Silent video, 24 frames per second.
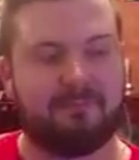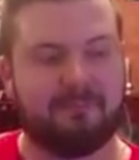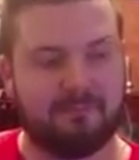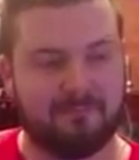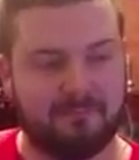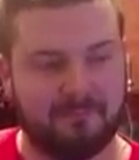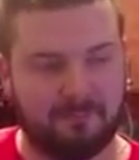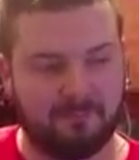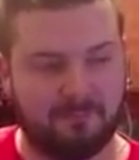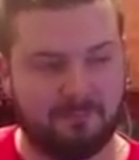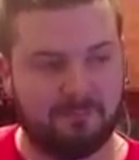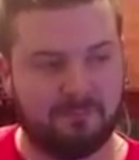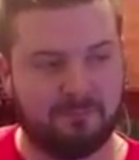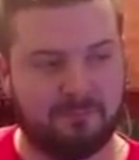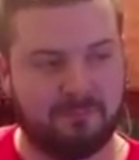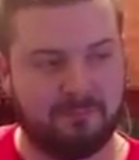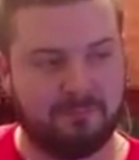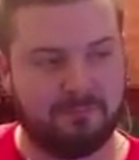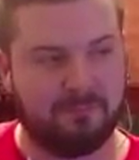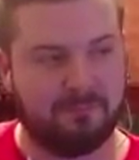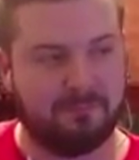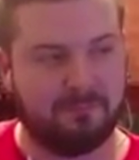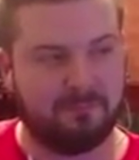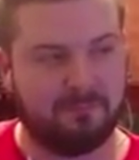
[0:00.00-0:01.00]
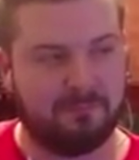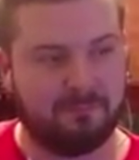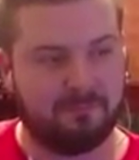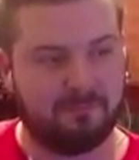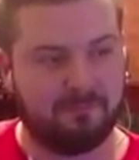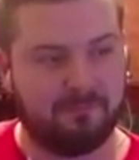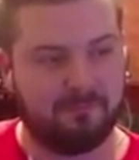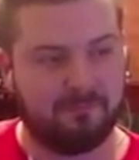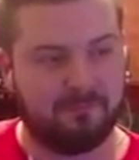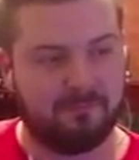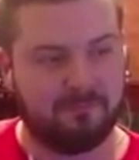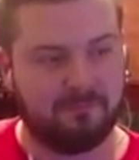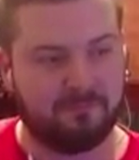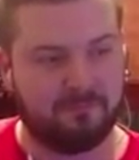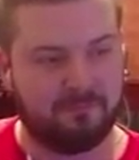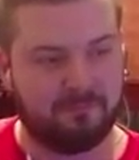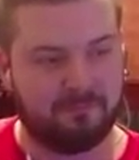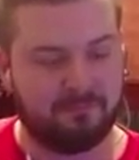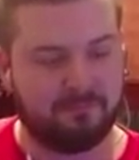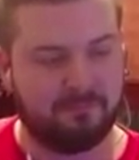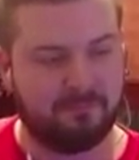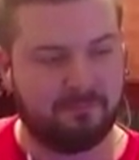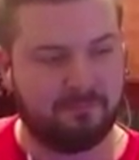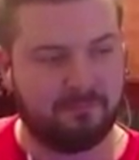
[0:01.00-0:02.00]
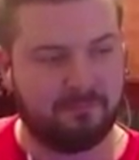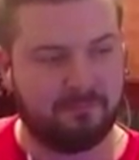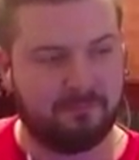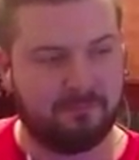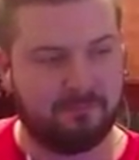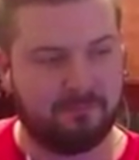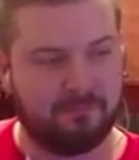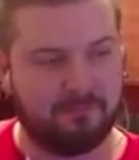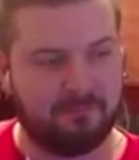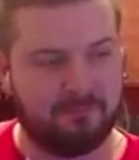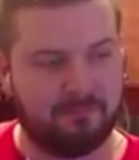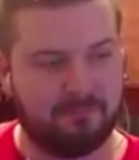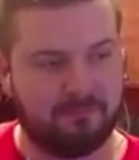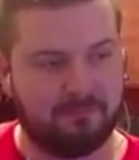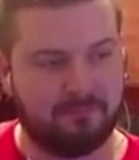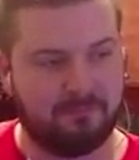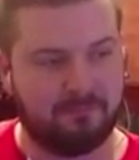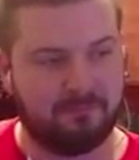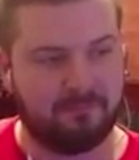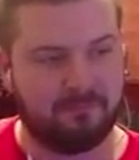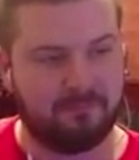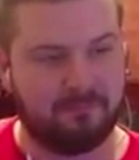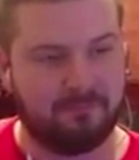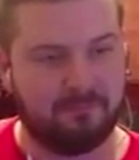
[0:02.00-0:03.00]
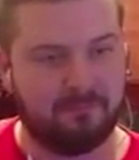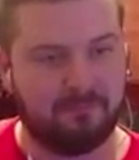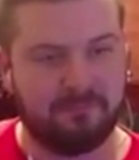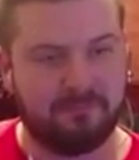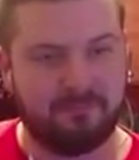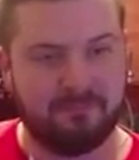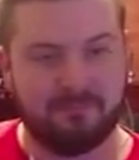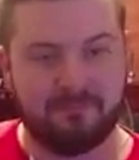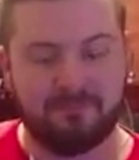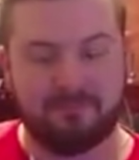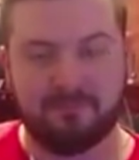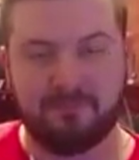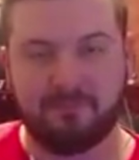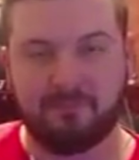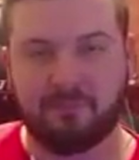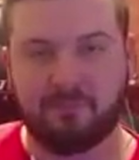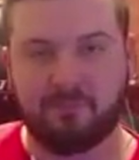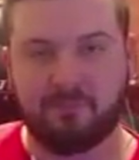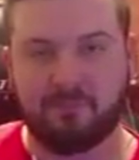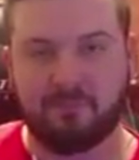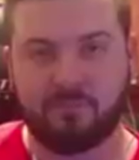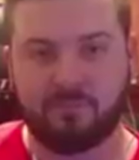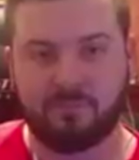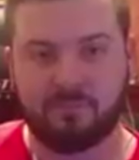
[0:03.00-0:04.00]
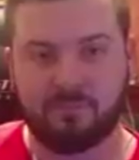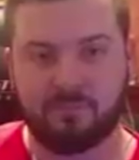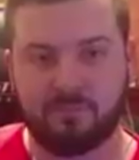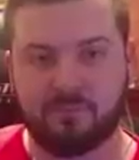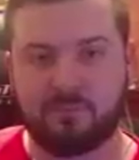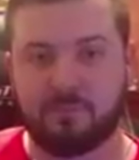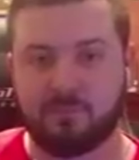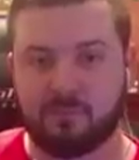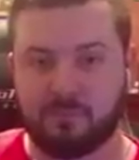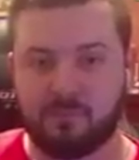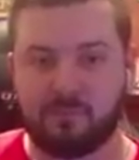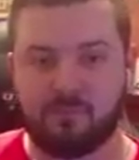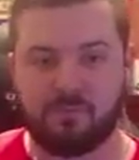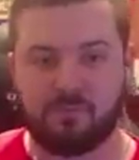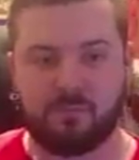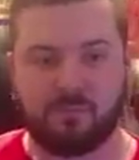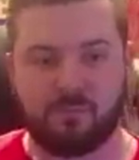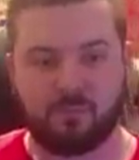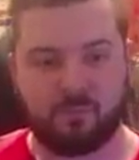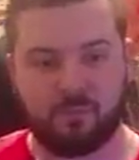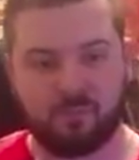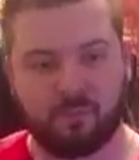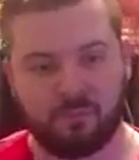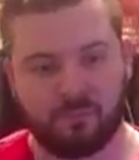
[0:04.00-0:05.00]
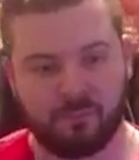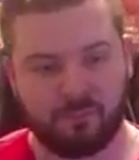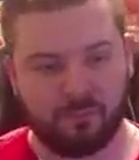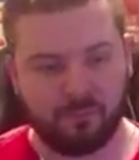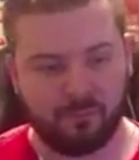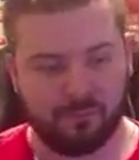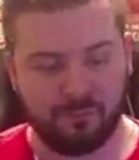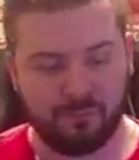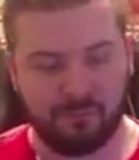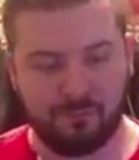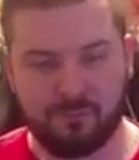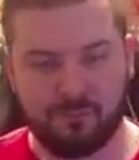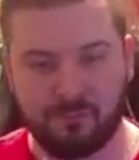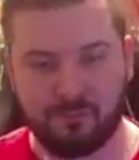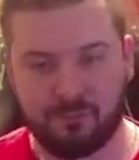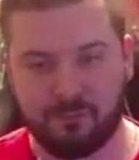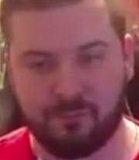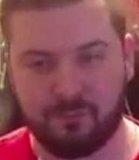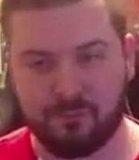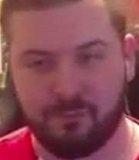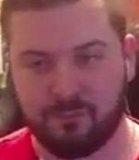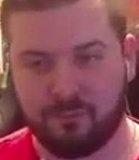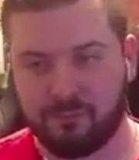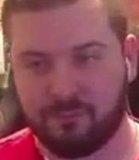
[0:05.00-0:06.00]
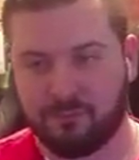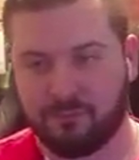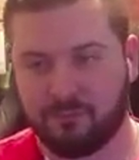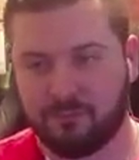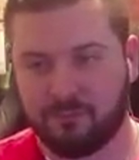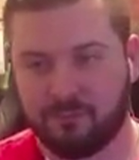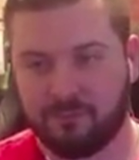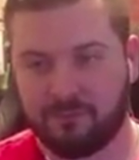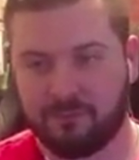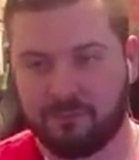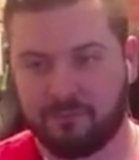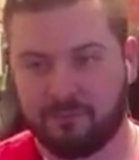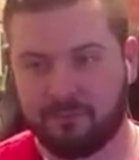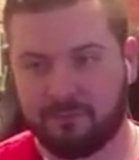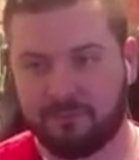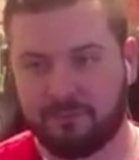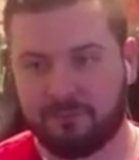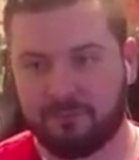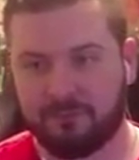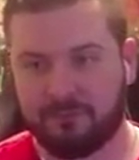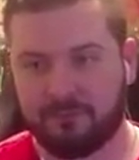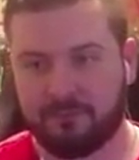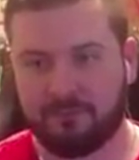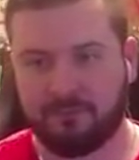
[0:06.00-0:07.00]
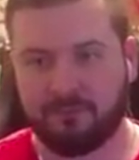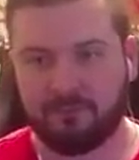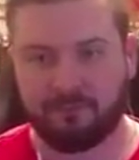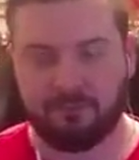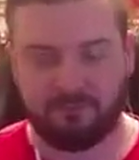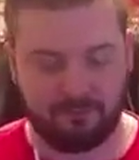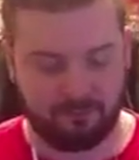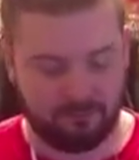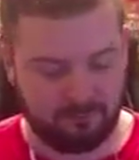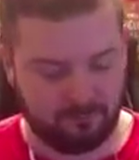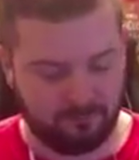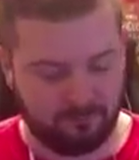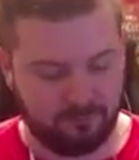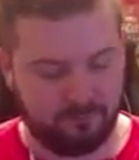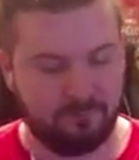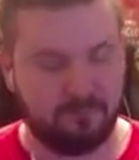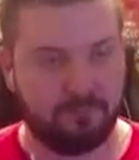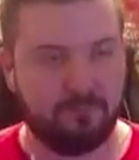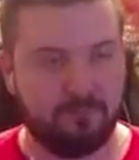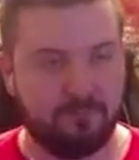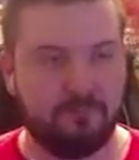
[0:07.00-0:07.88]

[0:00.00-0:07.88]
(not speaking)